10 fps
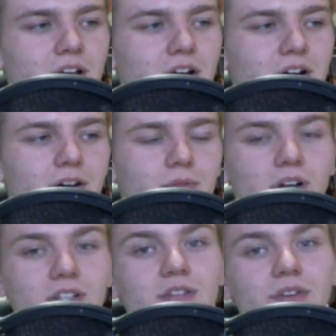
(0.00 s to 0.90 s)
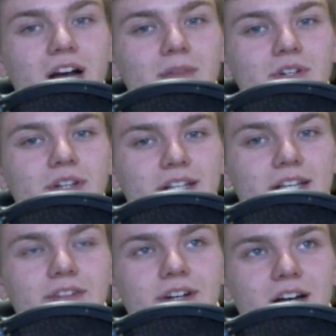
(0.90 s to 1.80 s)
Also an option, like
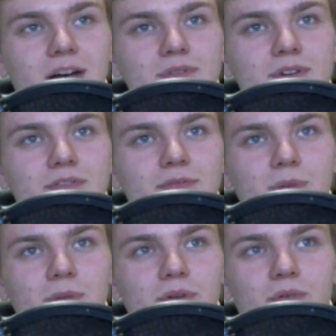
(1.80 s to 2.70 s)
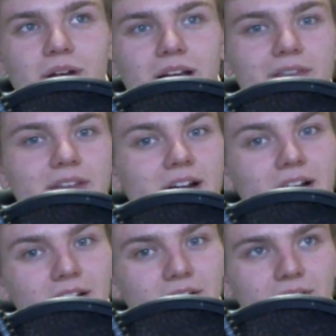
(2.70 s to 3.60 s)
leave it an option if people don't want to have that on,
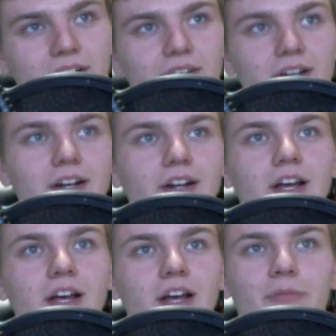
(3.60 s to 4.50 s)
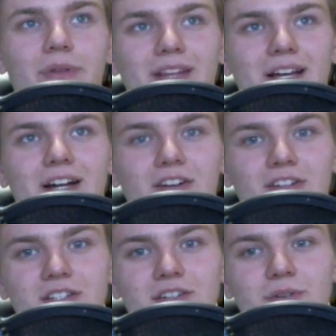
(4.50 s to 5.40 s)
they don't have to have that on. But then
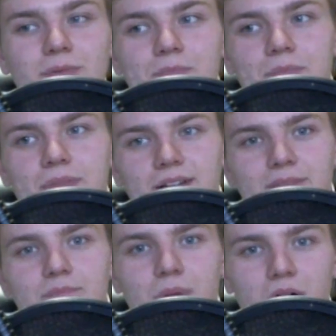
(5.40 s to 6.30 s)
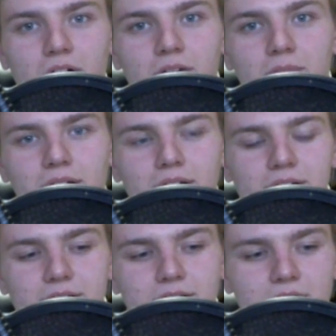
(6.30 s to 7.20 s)
also like barn
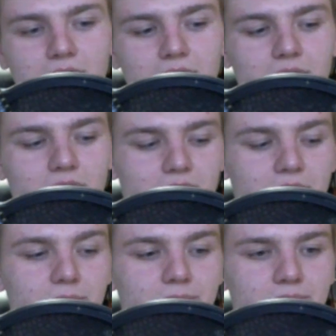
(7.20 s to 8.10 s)
maintenance, and